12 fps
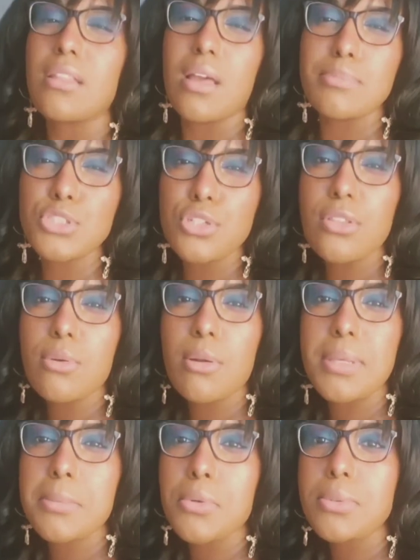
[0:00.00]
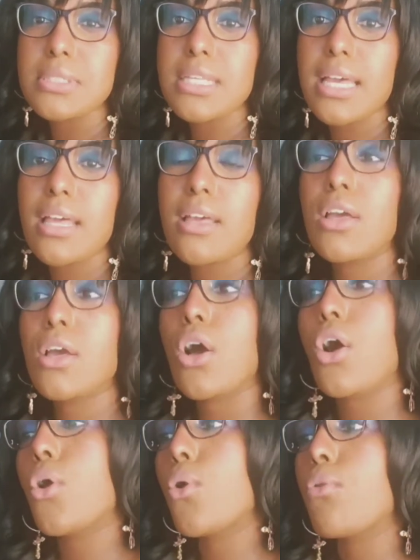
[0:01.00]
I'm sure there were people who would say,
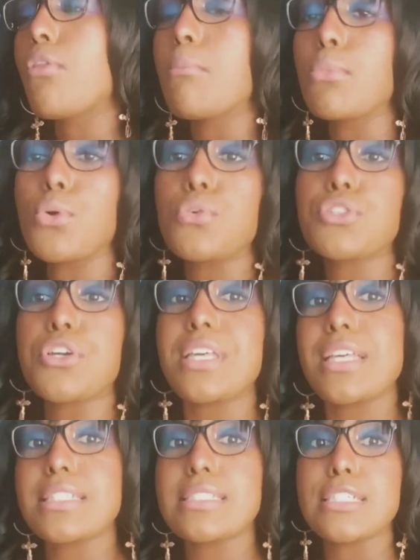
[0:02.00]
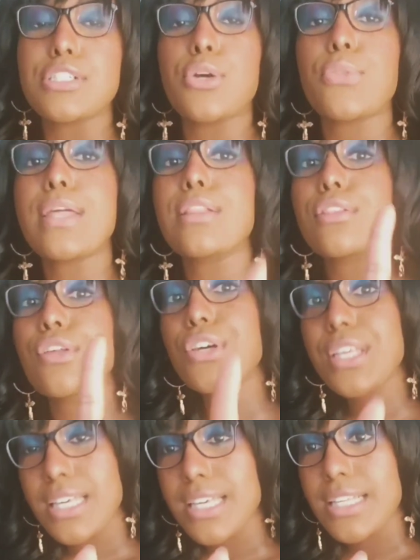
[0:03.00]
oh, the moves are easy. No, they
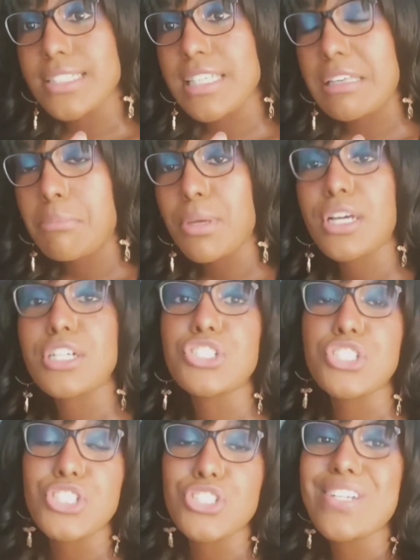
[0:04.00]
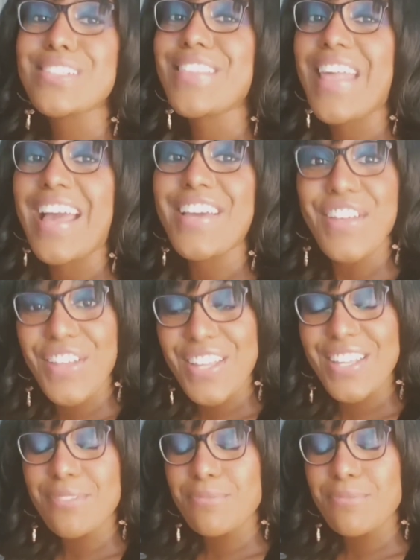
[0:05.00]
look easy because she's just that good.